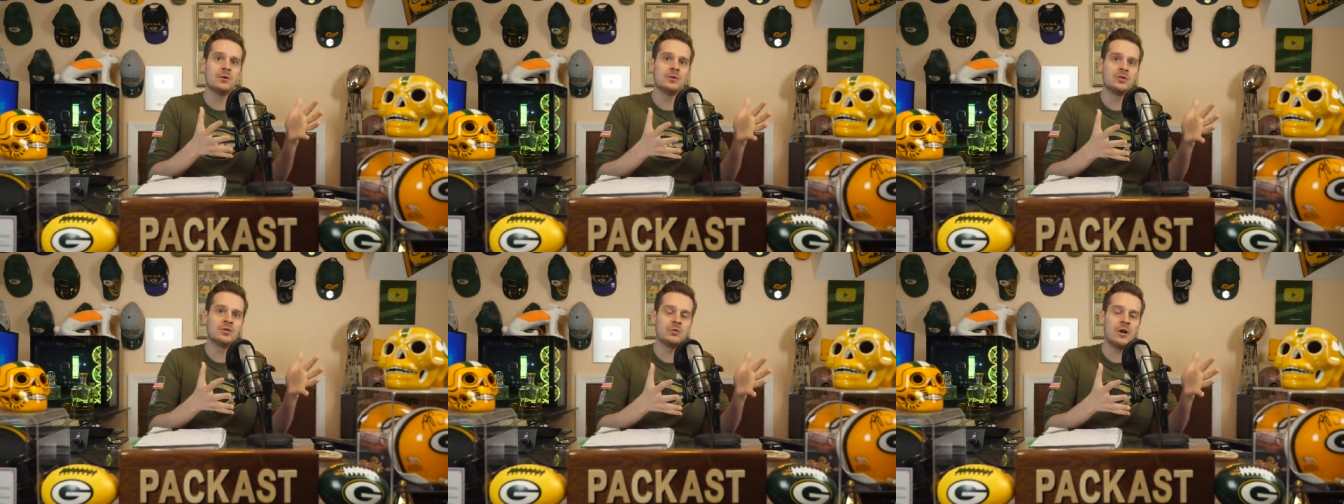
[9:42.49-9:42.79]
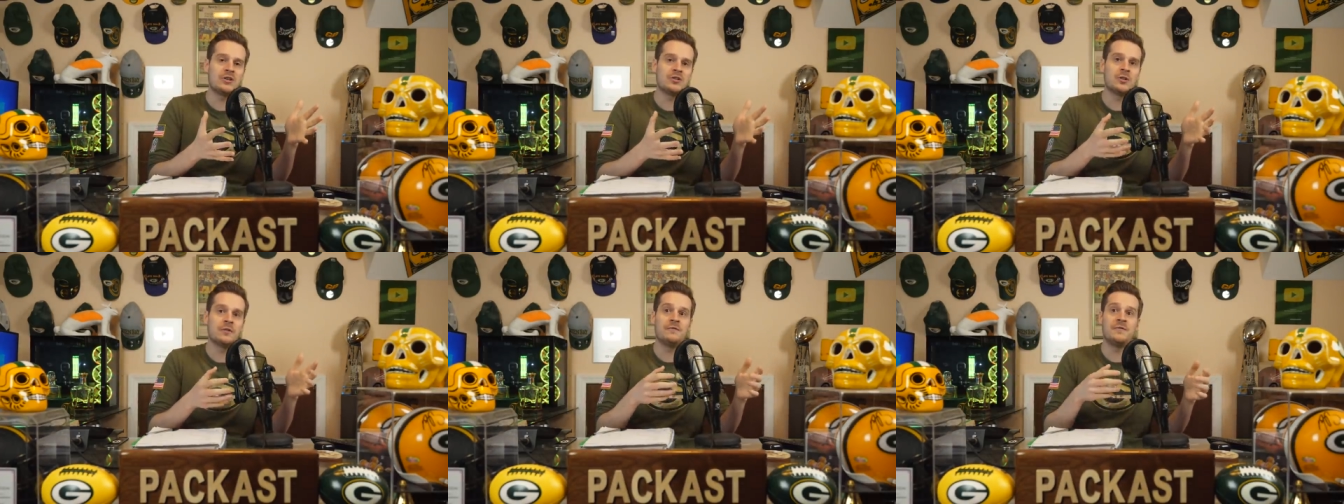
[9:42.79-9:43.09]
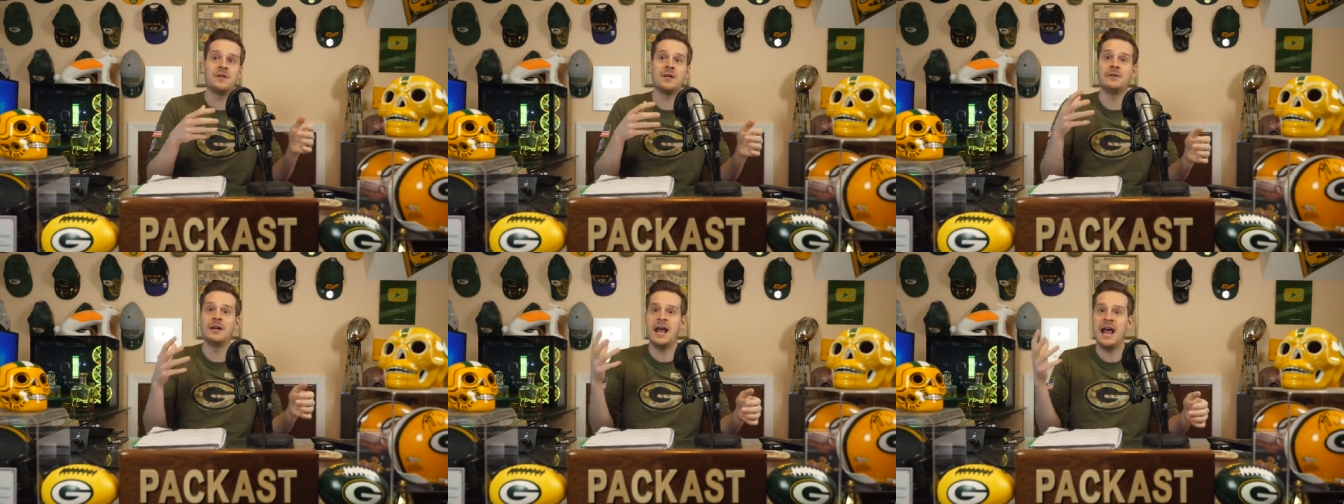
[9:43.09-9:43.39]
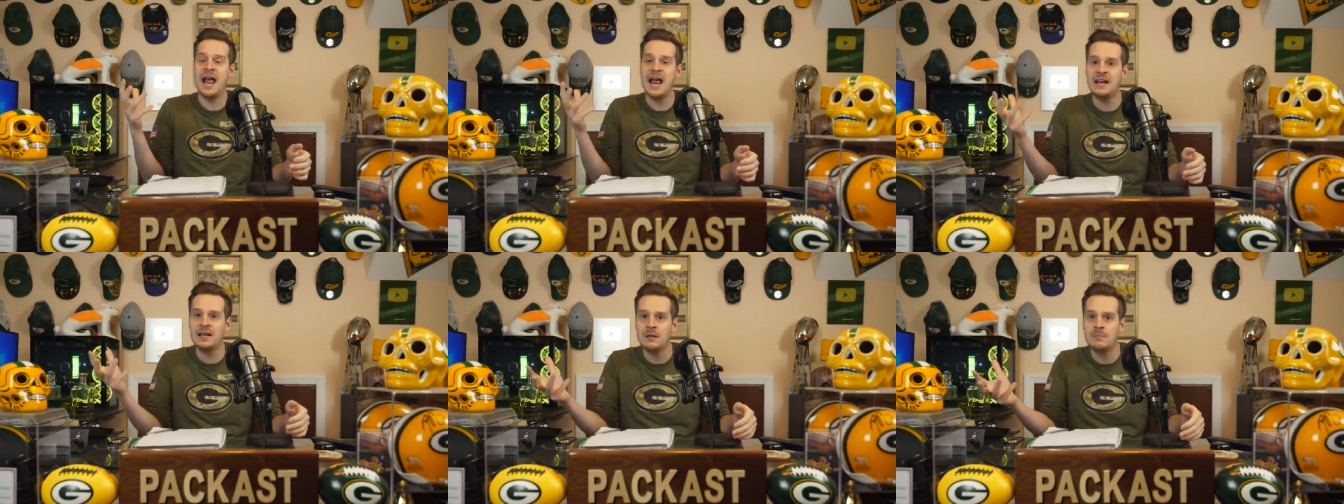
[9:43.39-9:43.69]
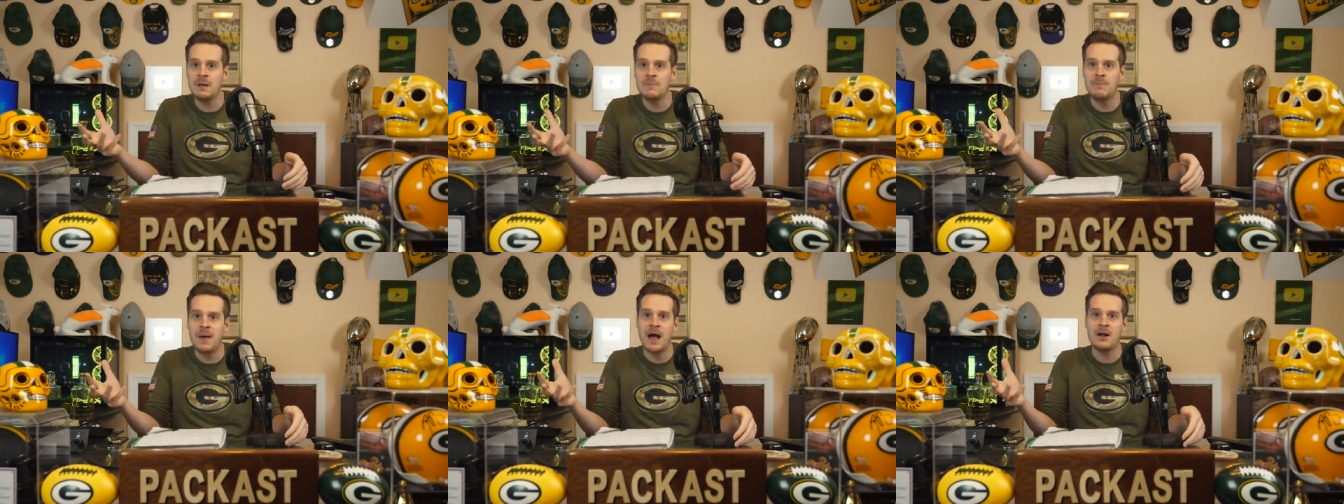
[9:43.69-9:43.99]
who can stretch the field
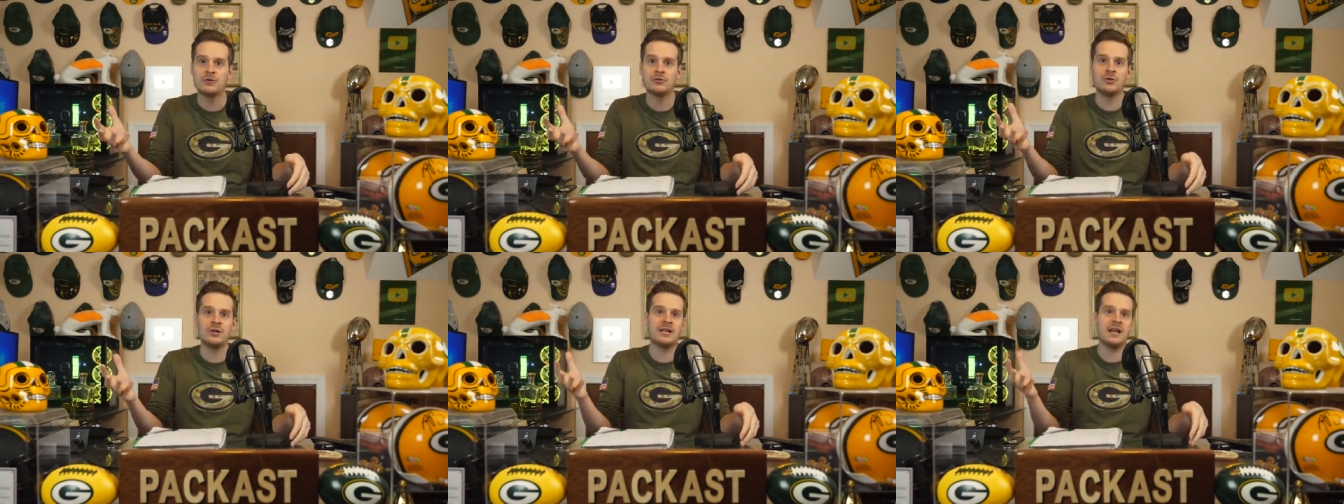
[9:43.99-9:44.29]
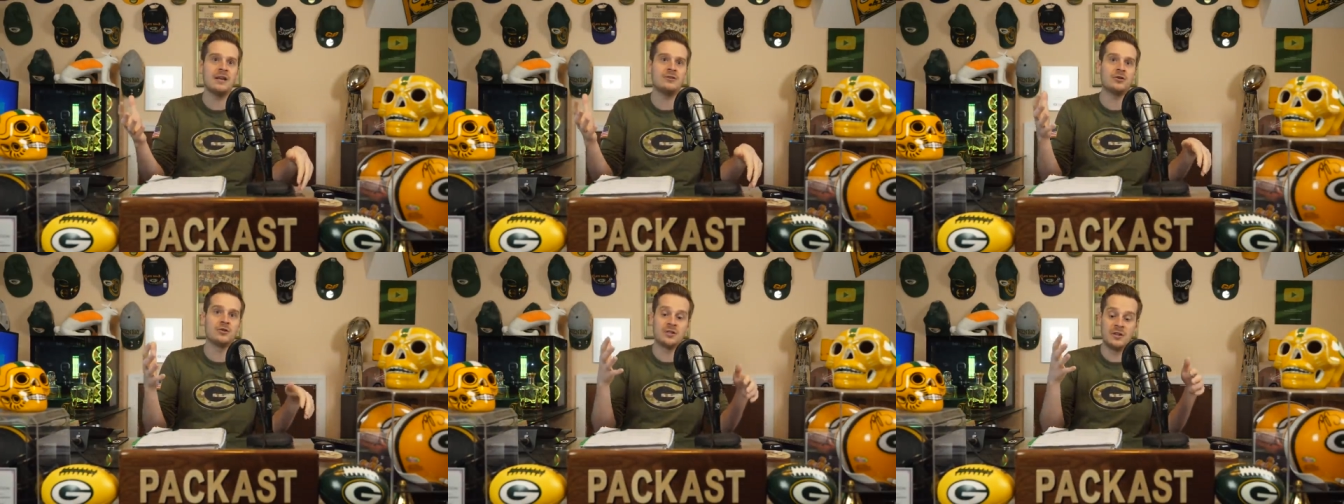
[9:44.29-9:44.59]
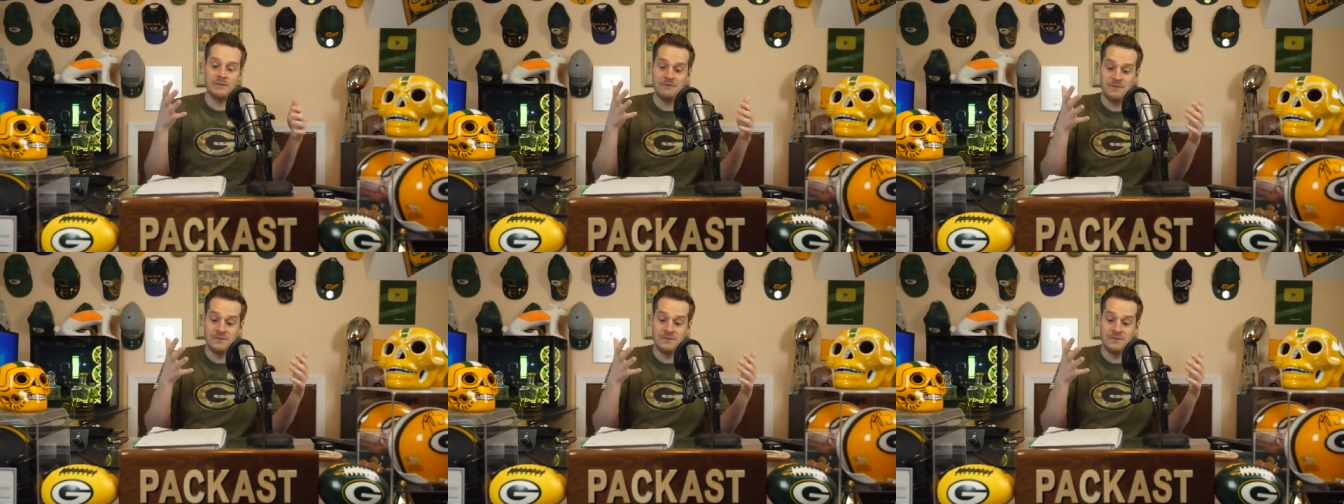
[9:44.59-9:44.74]
and can be boundary catchers,